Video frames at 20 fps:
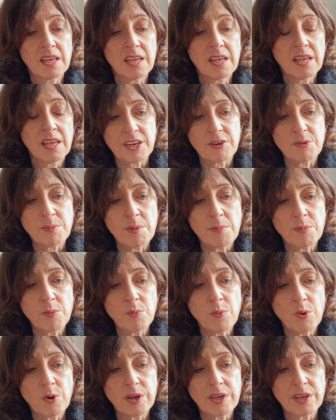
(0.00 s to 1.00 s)
I remember
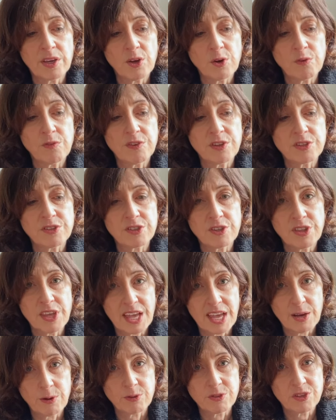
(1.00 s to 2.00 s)
walking over to the
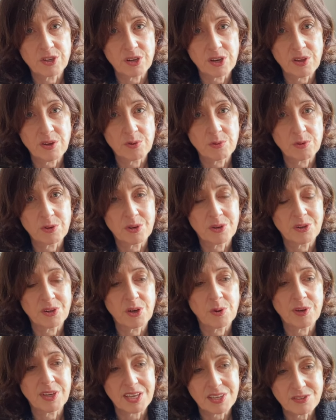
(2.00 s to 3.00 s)
house alone,
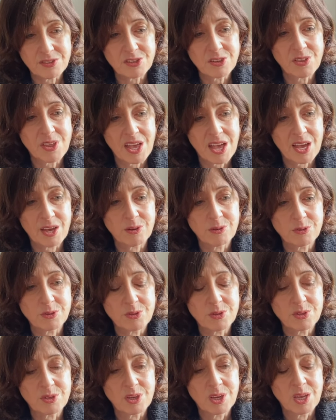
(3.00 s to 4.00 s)
going into the
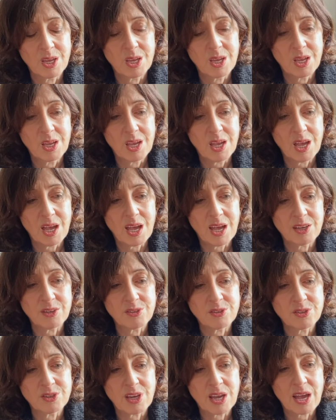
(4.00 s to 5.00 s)
house,
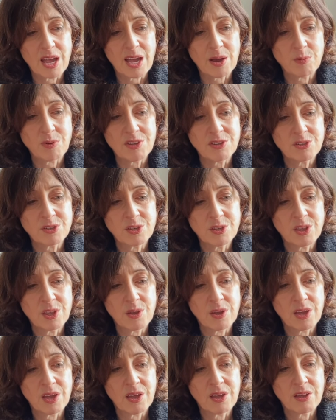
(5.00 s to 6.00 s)
and I went to
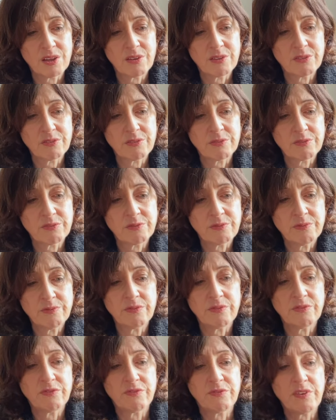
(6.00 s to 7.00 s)
the
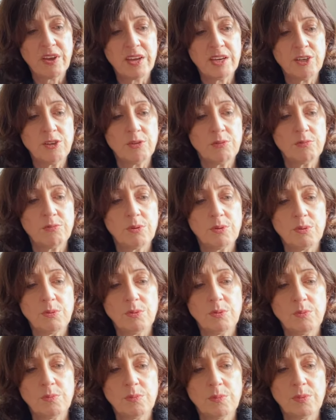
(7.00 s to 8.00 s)
final
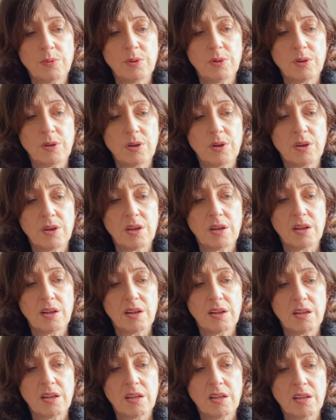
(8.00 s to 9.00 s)
room
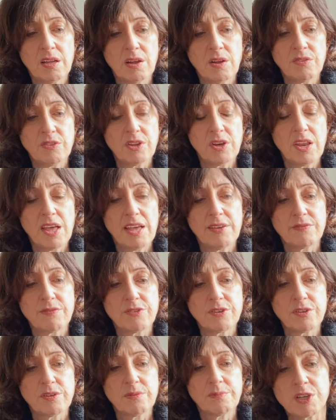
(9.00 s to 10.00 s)
on the left.